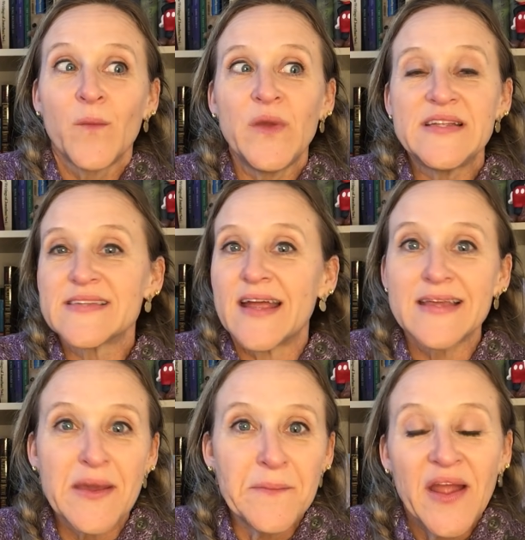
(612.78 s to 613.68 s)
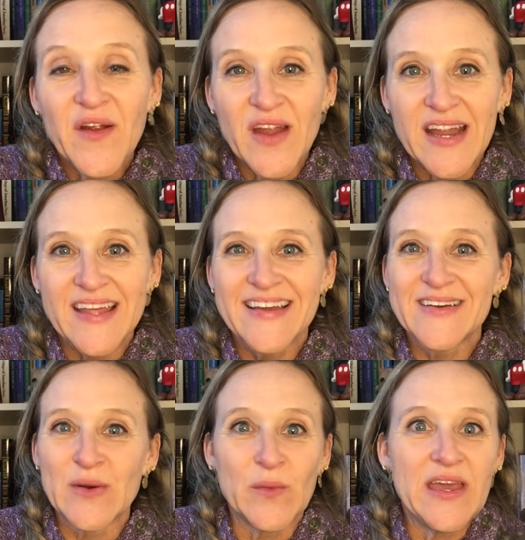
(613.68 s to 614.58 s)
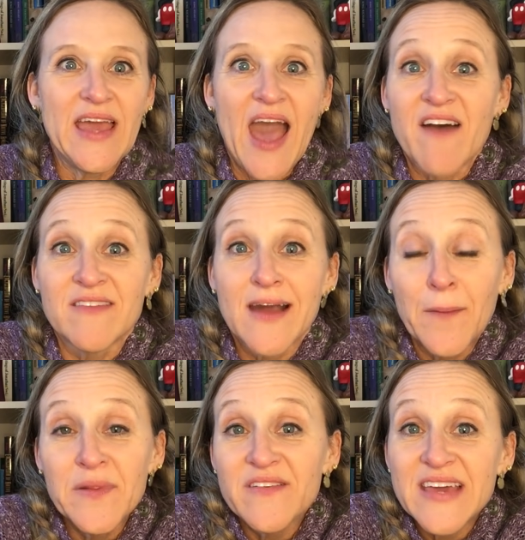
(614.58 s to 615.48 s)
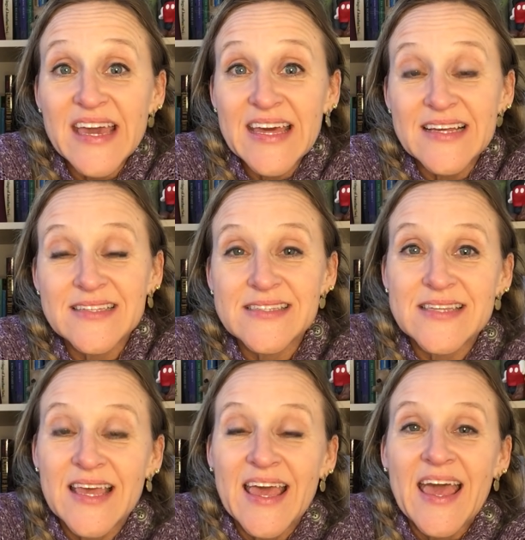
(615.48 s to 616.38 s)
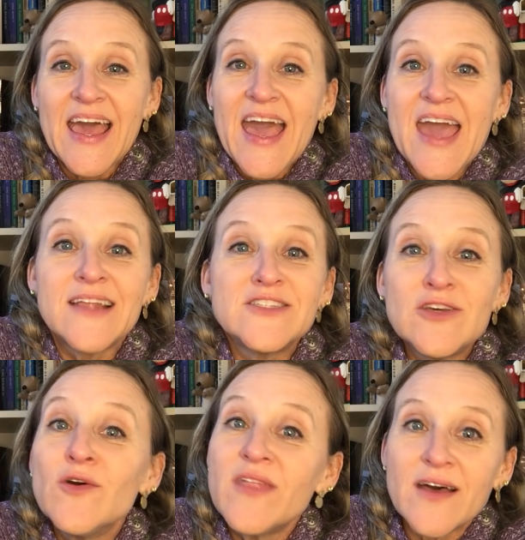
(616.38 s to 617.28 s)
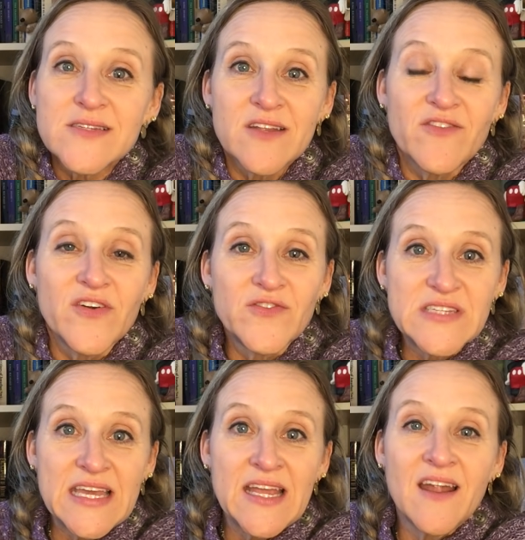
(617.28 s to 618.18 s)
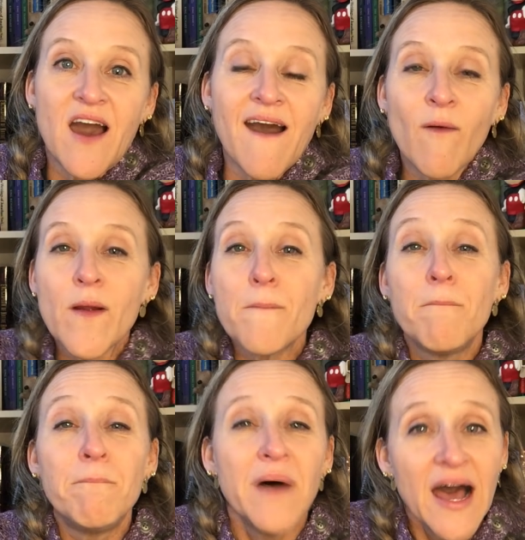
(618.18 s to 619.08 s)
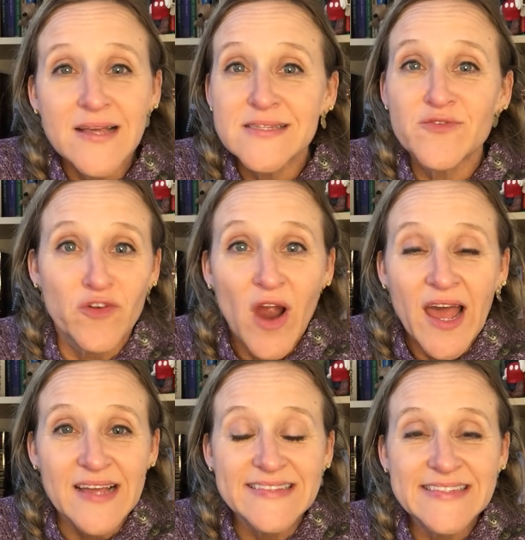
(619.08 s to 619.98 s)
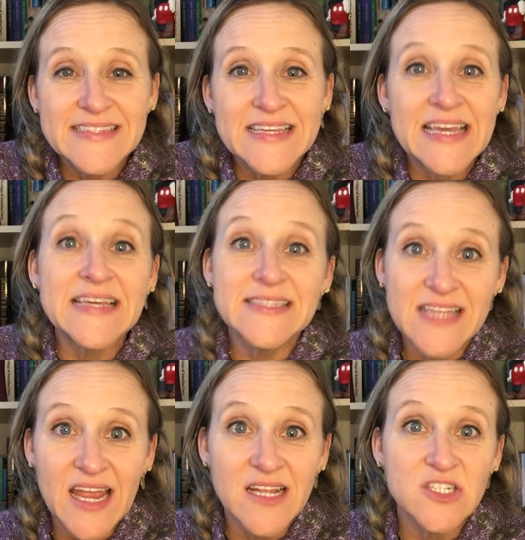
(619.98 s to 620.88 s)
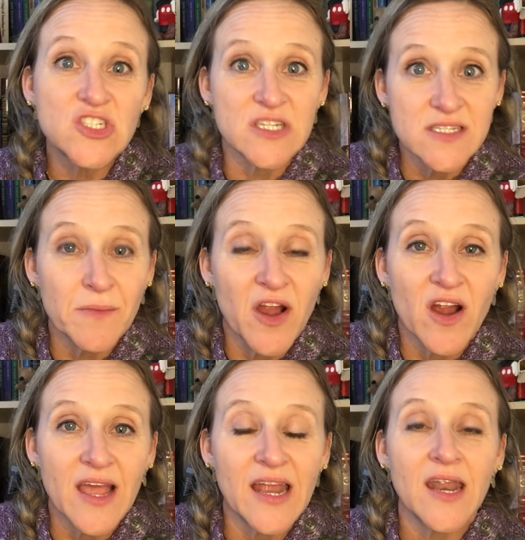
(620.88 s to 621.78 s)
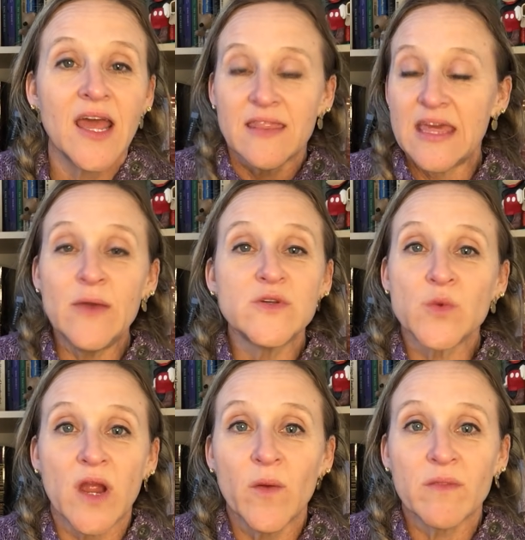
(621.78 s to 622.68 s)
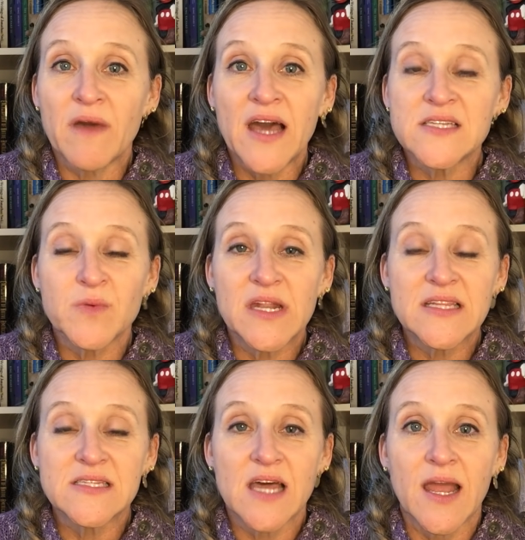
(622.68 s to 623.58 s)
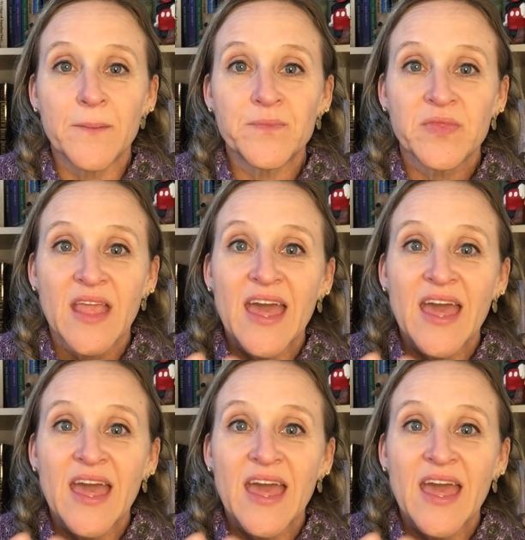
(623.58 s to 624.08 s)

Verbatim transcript: We decide to get married. We have a couple of kids. And in 2015, our best friends, he's Danish, she's American, he was working with my husband at the time,